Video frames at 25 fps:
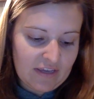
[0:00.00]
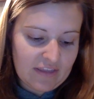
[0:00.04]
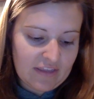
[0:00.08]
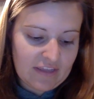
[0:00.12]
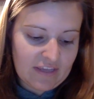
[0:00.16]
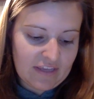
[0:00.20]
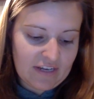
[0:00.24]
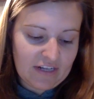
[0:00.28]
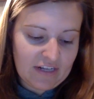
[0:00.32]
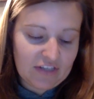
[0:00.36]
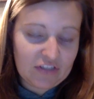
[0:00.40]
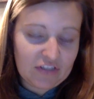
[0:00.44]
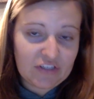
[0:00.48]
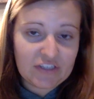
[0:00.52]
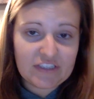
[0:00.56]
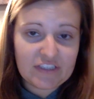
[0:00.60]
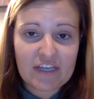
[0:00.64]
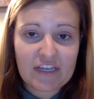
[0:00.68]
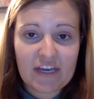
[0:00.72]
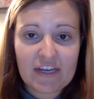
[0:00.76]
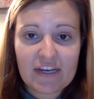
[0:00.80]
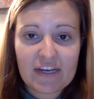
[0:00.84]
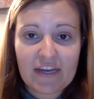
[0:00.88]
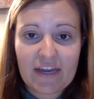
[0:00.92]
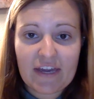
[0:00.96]
Then I looked
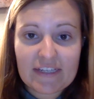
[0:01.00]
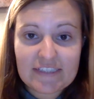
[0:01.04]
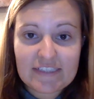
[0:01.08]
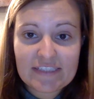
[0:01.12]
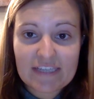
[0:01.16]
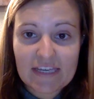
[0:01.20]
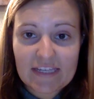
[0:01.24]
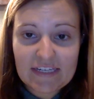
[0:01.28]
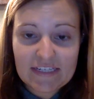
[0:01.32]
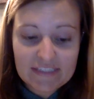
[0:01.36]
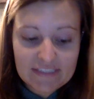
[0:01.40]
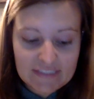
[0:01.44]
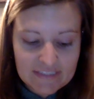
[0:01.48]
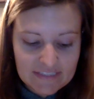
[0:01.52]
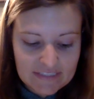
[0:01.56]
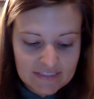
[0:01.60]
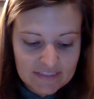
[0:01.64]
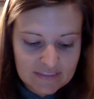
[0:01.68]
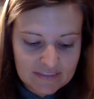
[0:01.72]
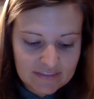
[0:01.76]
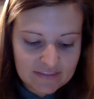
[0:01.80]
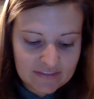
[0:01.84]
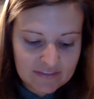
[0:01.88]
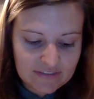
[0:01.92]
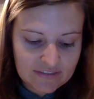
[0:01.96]
at
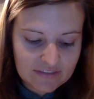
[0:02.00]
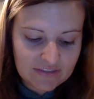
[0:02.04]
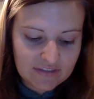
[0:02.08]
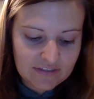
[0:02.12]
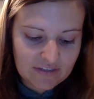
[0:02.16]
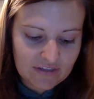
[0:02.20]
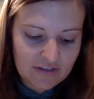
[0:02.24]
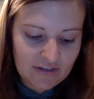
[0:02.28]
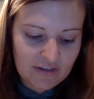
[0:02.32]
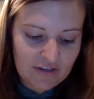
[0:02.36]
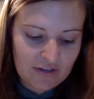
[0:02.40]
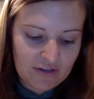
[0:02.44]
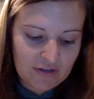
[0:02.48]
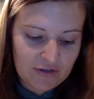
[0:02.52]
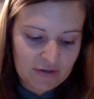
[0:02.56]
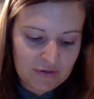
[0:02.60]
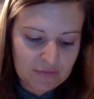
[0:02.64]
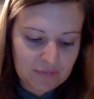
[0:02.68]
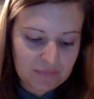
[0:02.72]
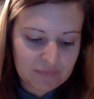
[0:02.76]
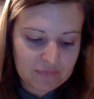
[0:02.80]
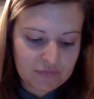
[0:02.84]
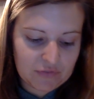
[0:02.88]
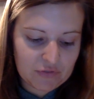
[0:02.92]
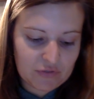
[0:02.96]
identity.
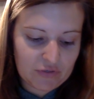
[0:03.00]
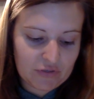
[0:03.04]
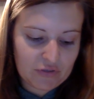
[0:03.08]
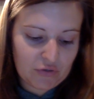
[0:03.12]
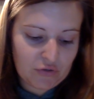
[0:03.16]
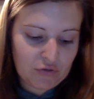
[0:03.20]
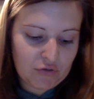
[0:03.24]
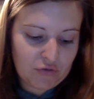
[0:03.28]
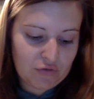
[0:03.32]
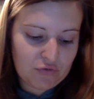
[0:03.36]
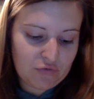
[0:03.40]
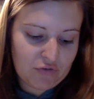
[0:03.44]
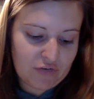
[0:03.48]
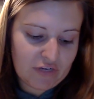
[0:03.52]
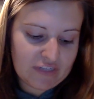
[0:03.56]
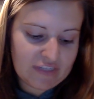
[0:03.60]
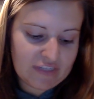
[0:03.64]
So I coded for